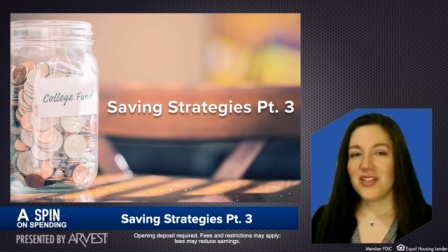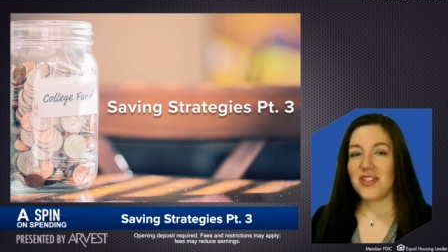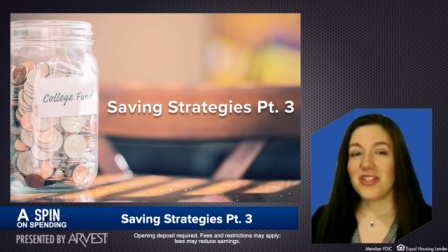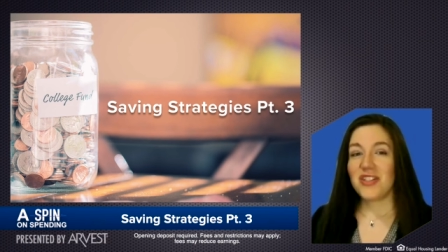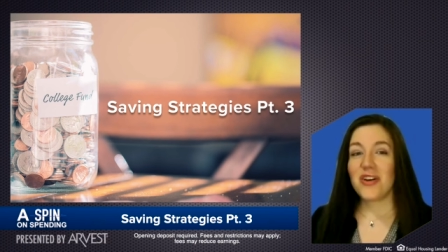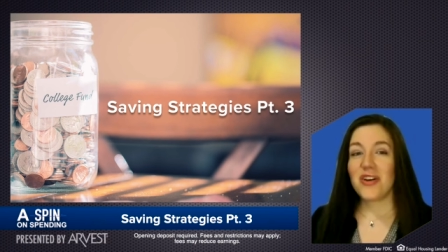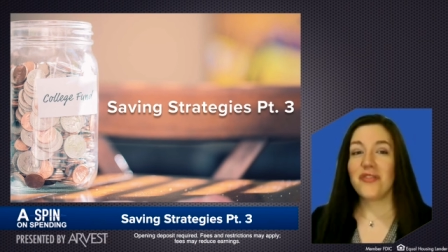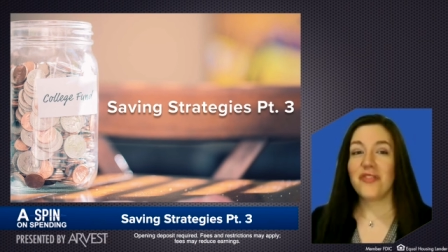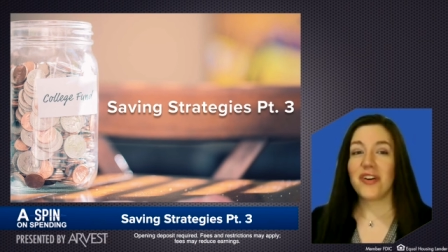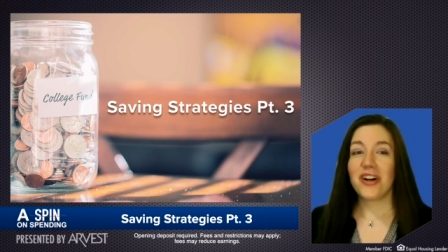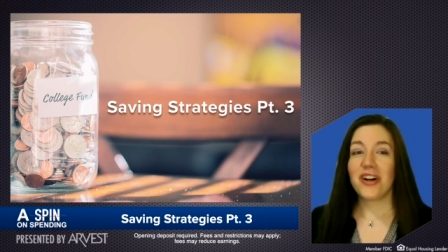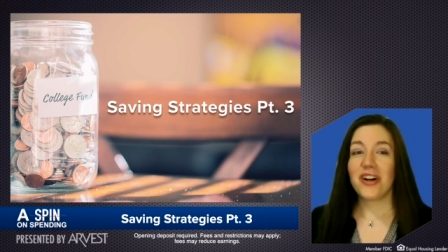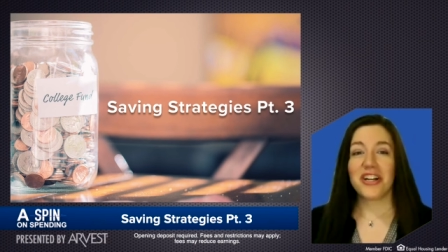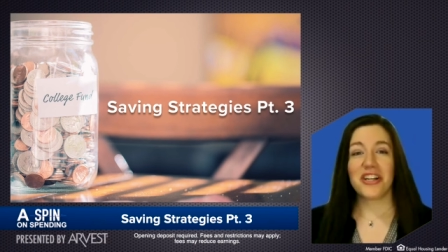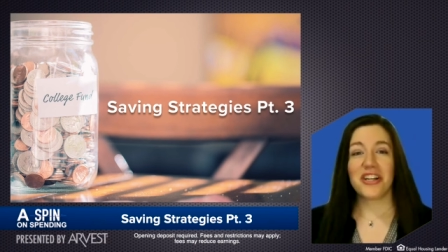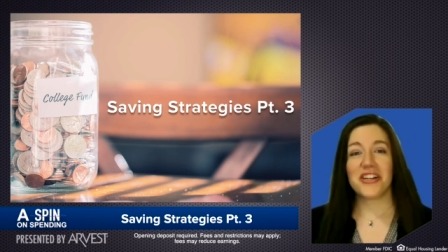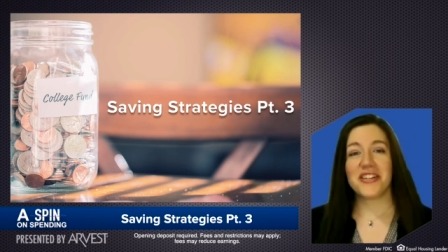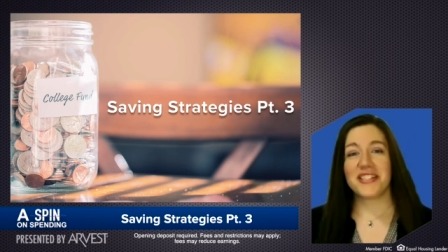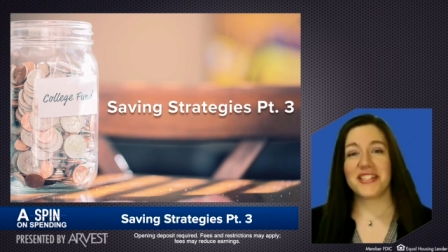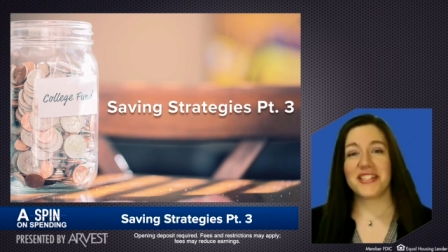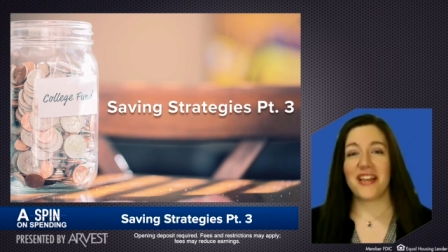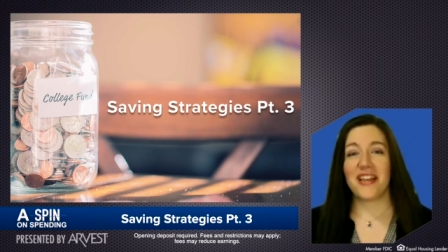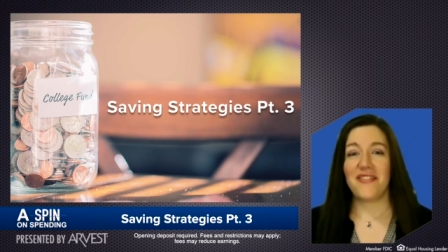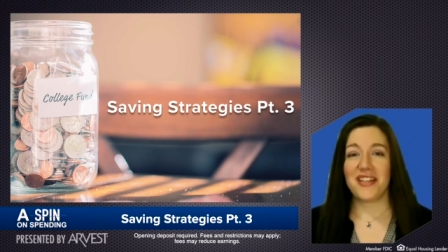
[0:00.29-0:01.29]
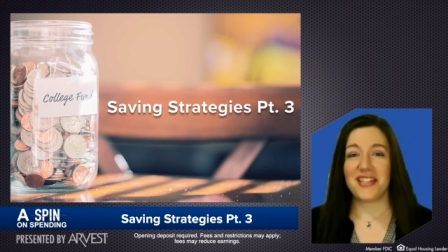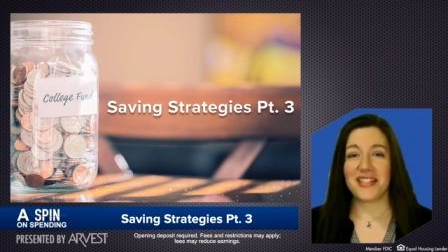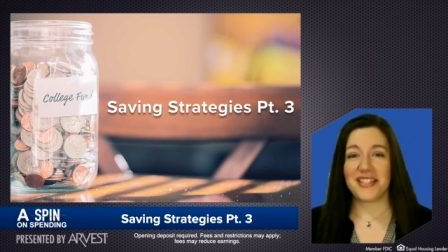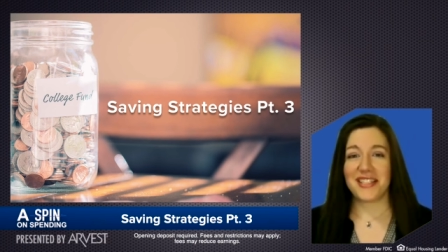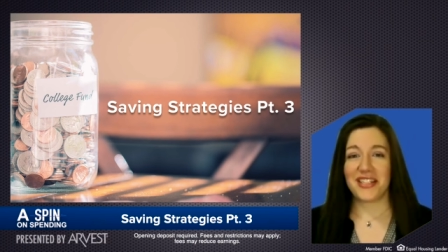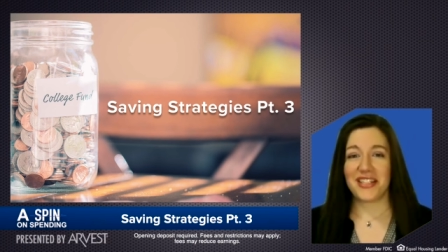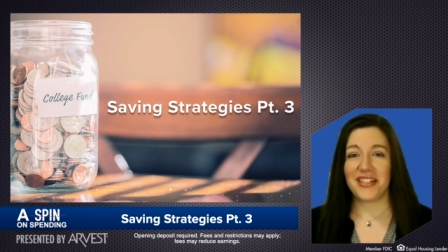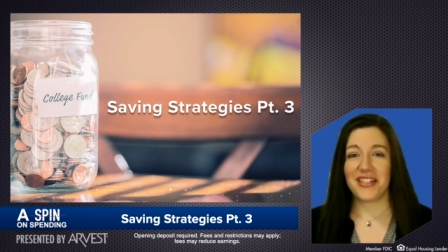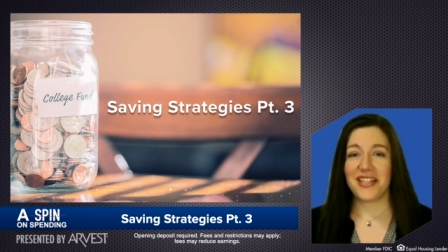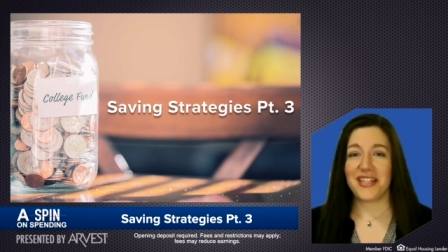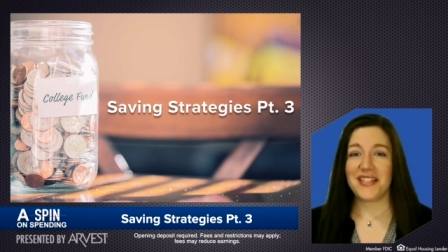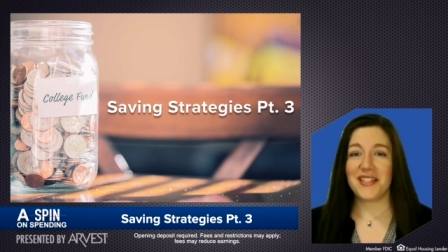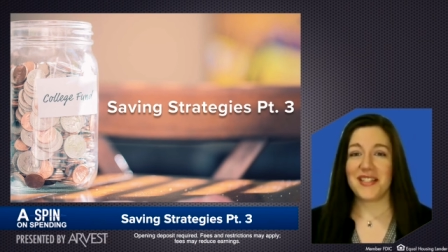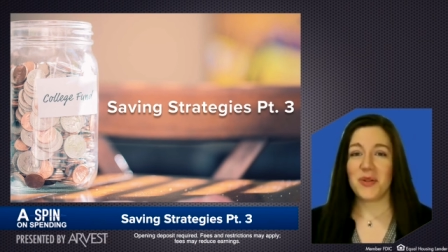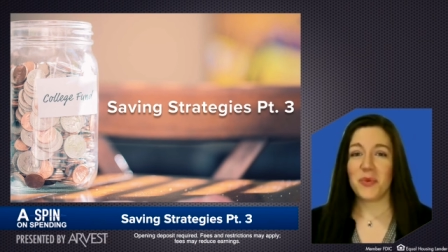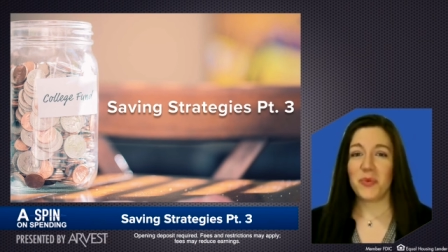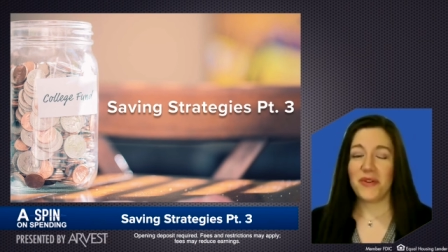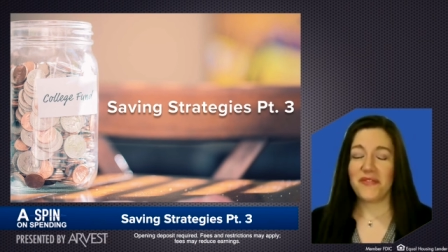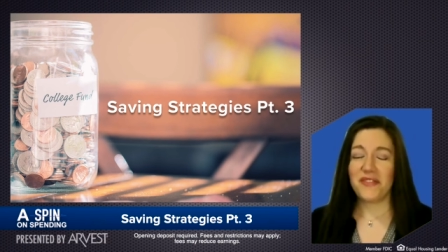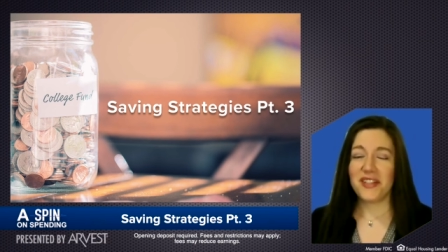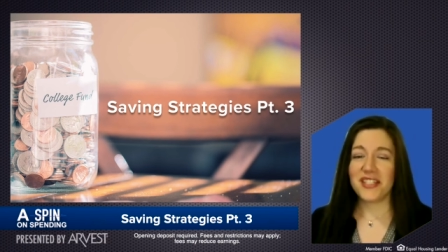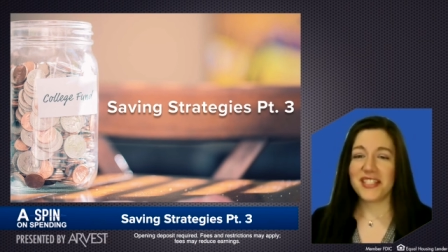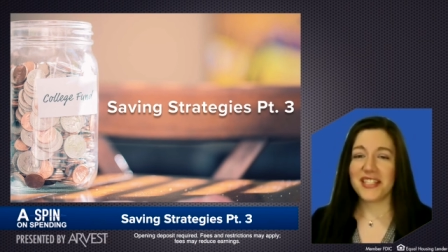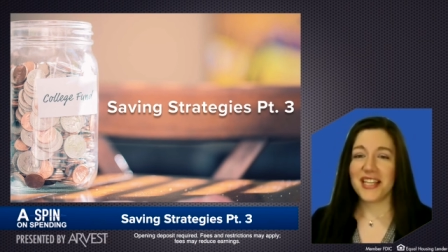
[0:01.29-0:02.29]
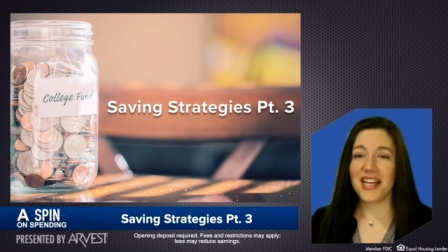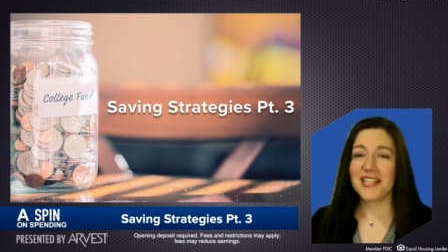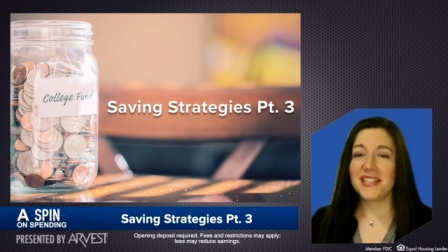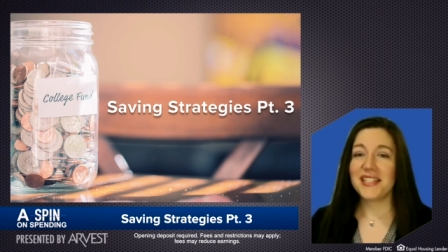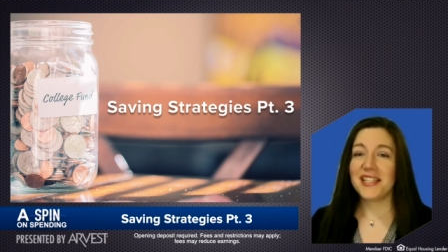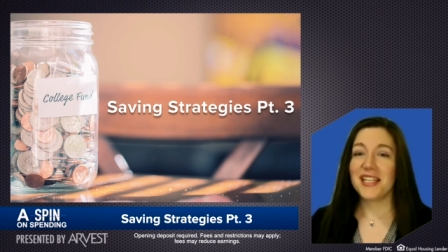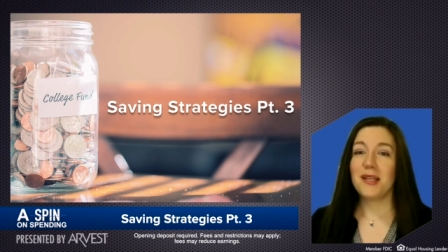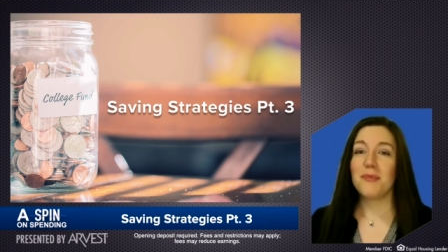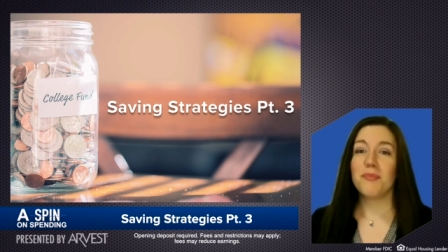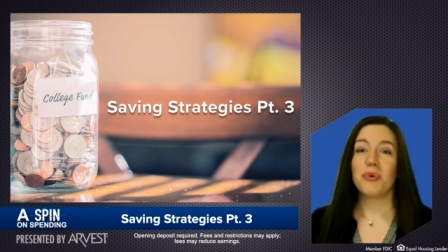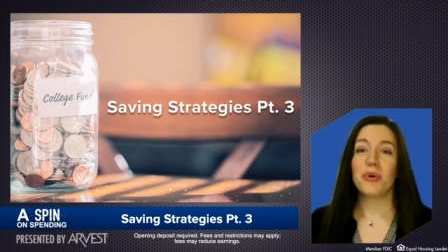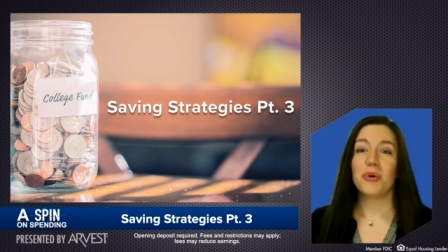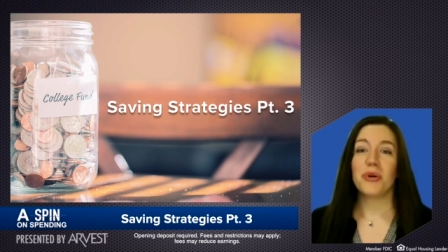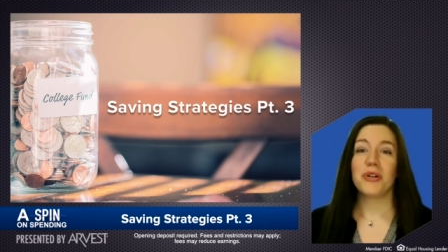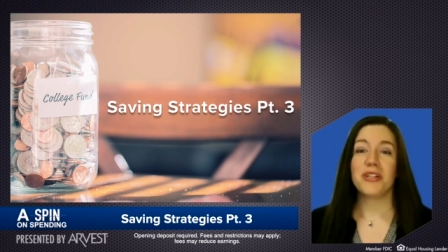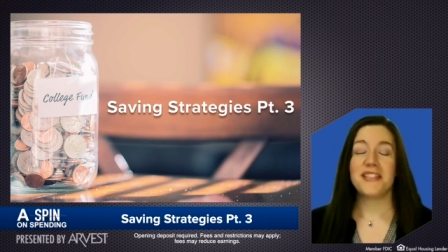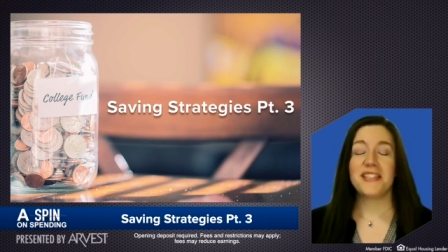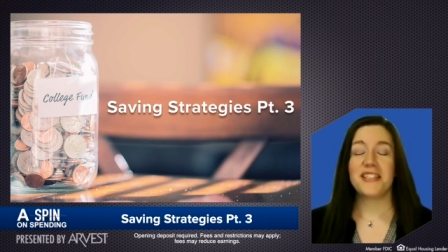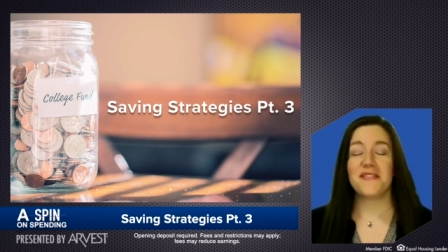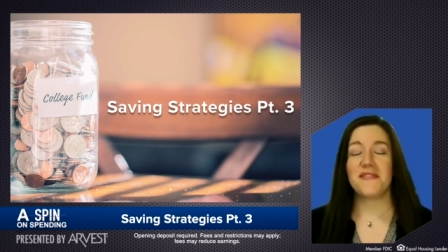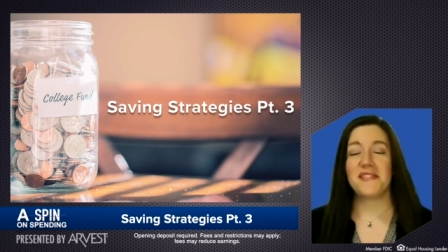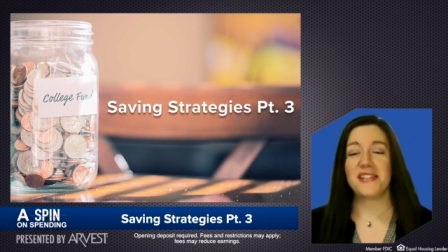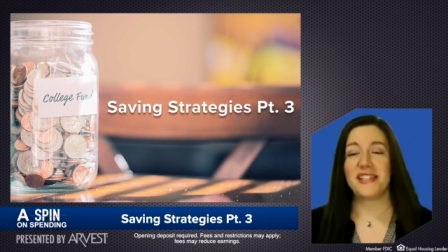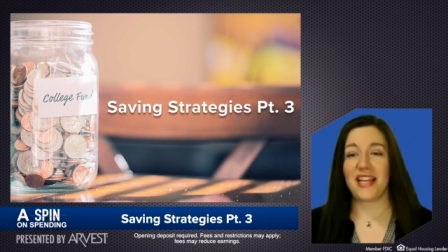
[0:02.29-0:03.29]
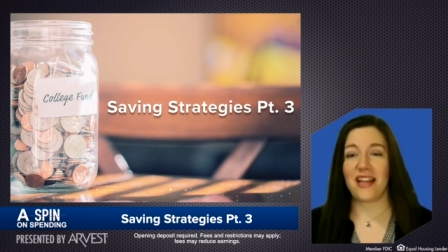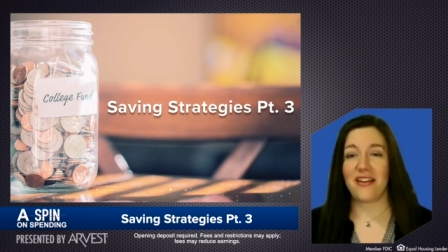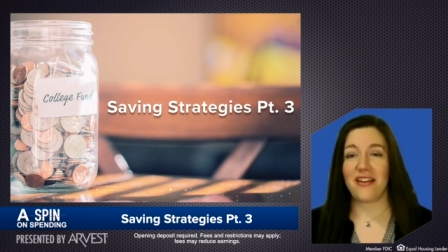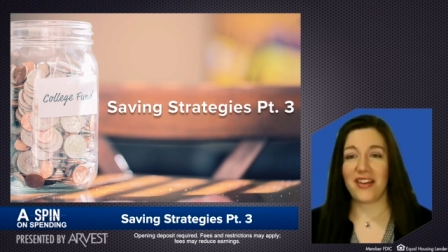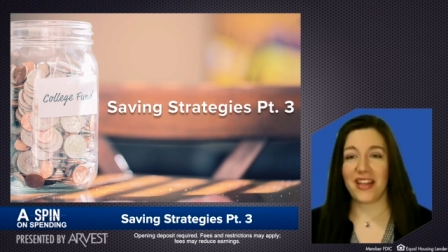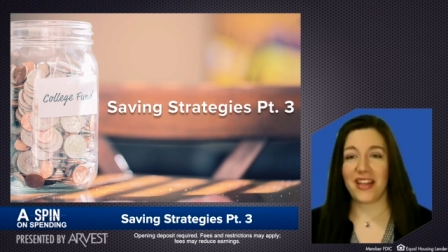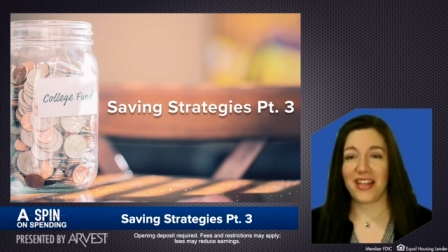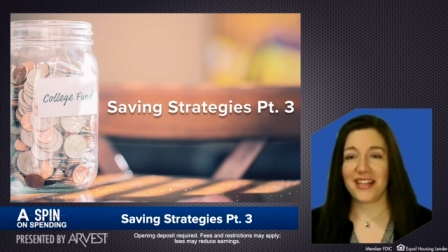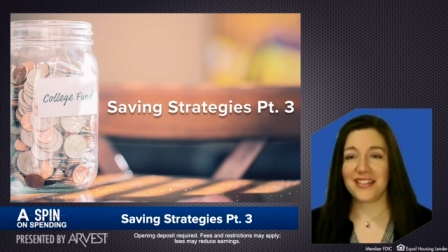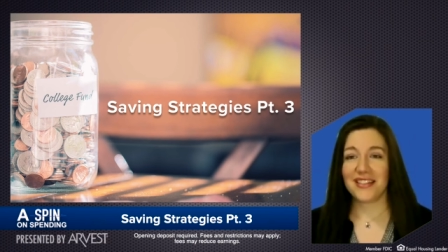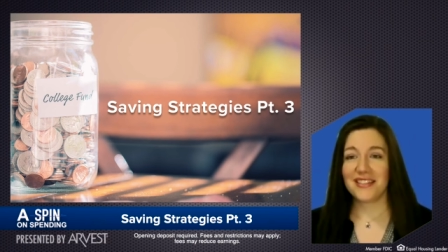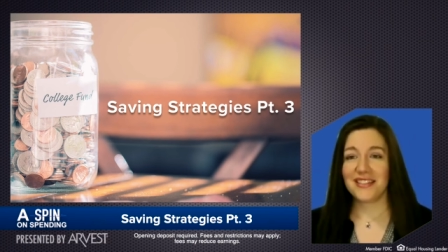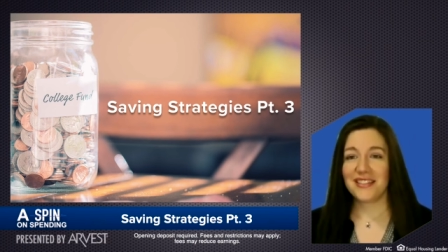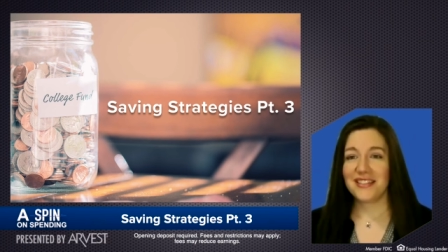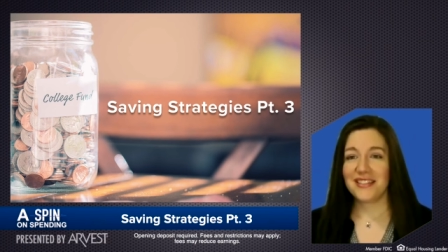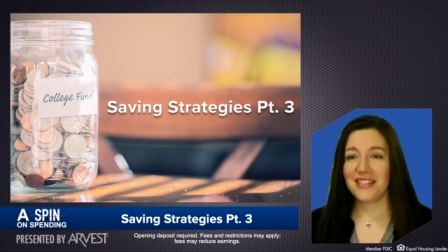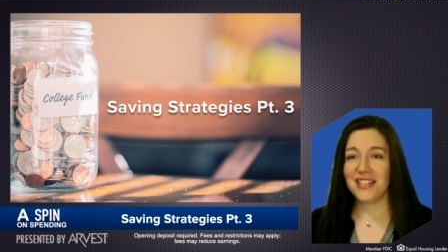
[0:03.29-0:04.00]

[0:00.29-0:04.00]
So far in our saving series, we've discussed the importance of saving.